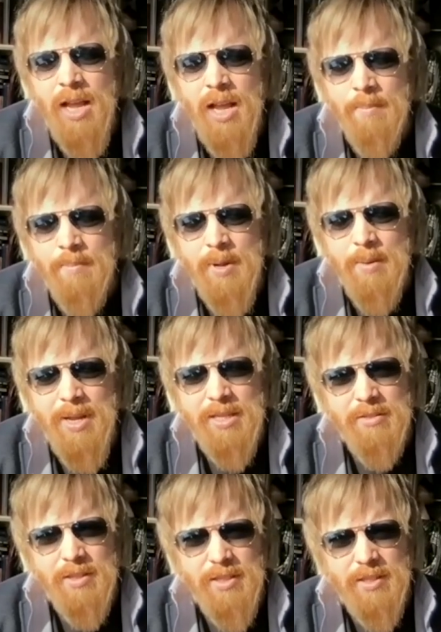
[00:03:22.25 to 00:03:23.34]
But
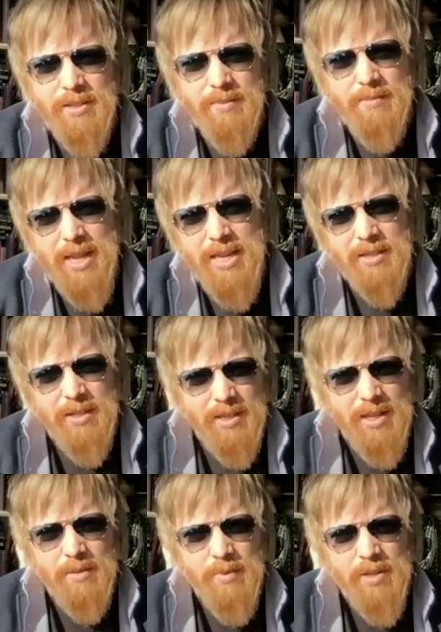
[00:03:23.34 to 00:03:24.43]
matter, in
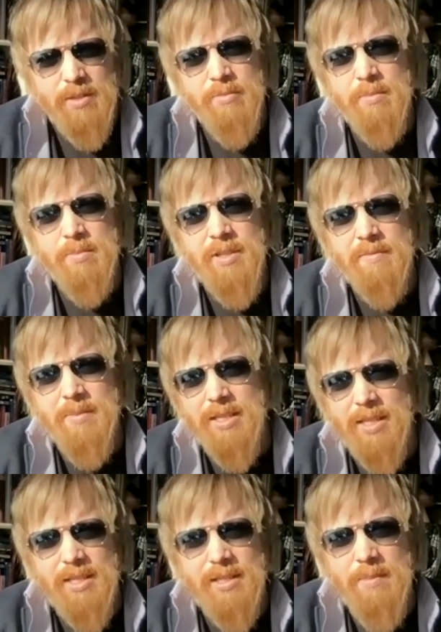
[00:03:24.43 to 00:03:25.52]
other words, a property of
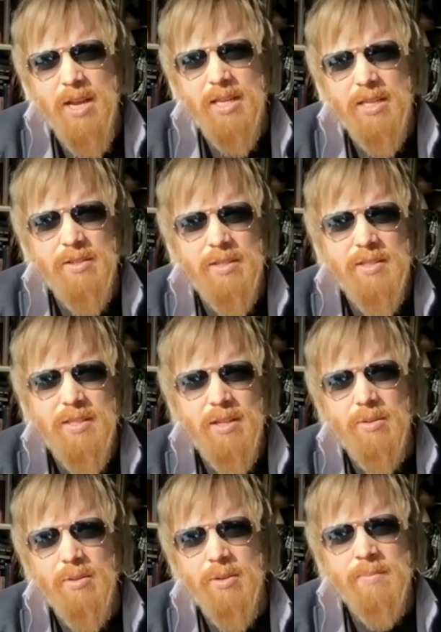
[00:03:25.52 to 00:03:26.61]
matter is mind, you could say,
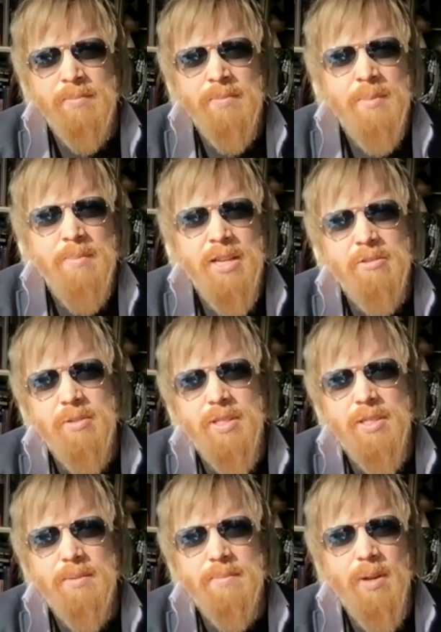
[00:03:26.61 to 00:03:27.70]
or matter
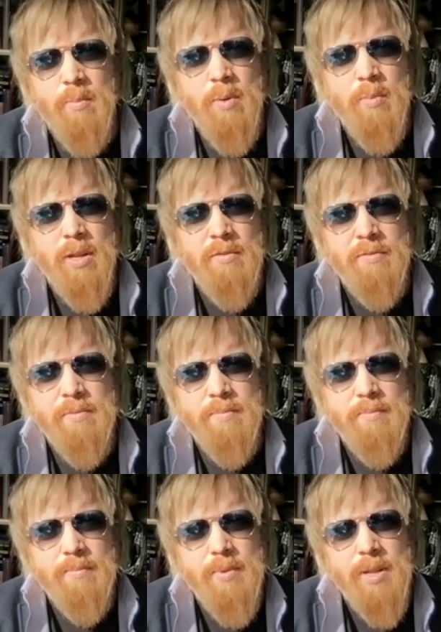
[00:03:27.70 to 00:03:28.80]
is one way of
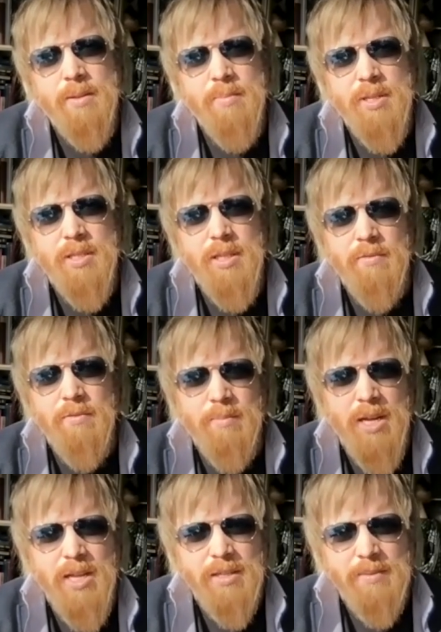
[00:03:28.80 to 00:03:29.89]
perceiving
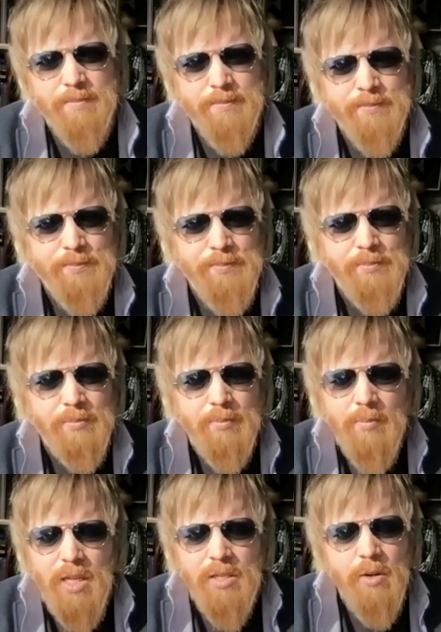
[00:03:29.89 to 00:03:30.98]
mind.
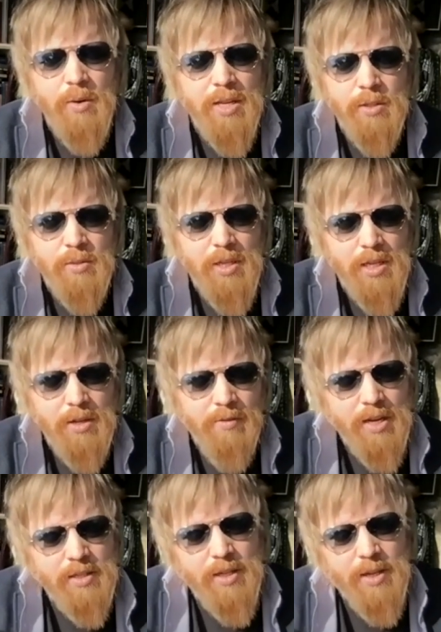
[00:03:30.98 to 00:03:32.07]
So as you say, you're
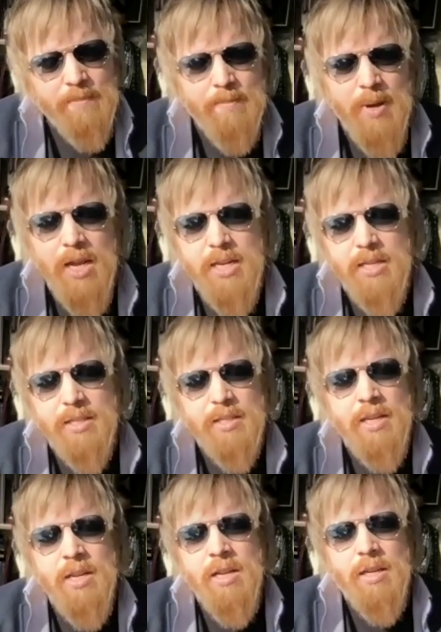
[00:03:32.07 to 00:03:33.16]
right. Yeah, minds
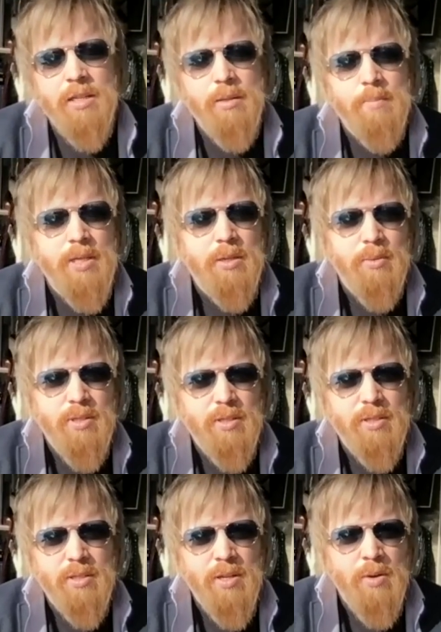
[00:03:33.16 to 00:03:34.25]
are
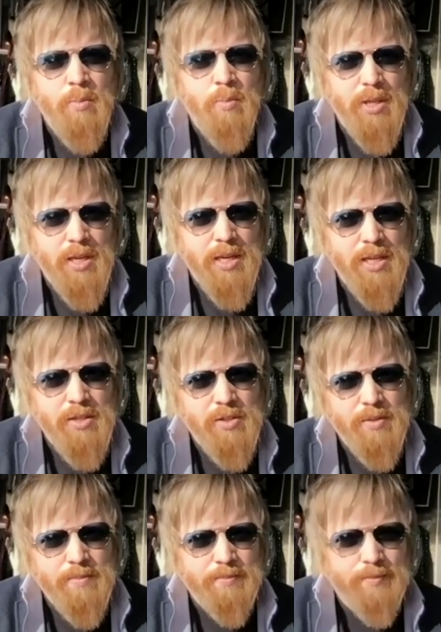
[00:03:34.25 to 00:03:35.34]
ubiquitous within nature.